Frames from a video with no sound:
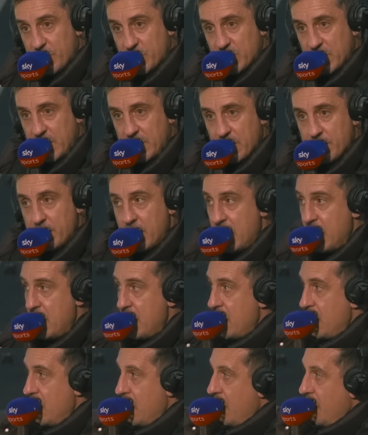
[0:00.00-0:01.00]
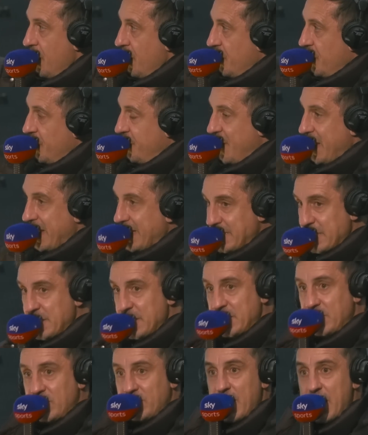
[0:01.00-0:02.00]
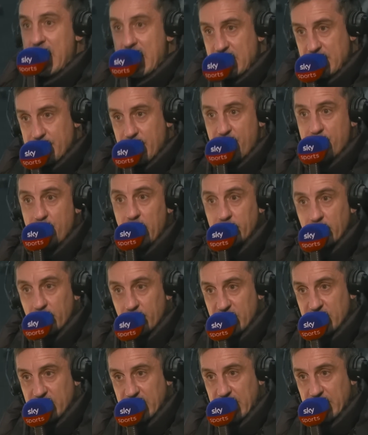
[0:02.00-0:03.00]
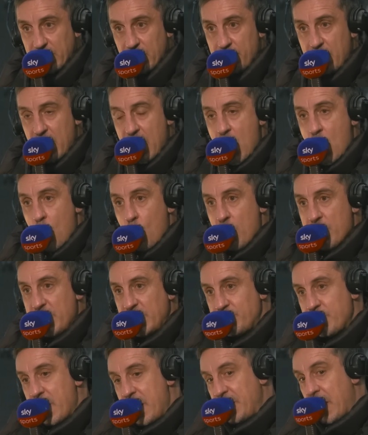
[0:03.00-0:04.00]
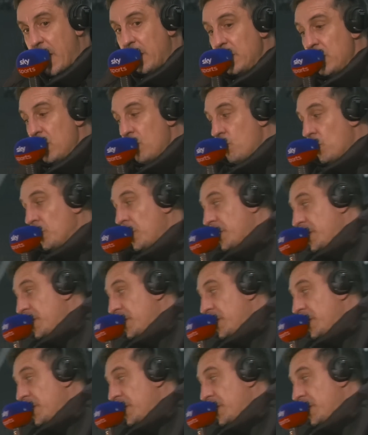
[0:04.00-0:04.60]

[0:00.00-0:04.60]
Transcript: have seen them. The fans in this stadium have probably seen them, where he's made that little run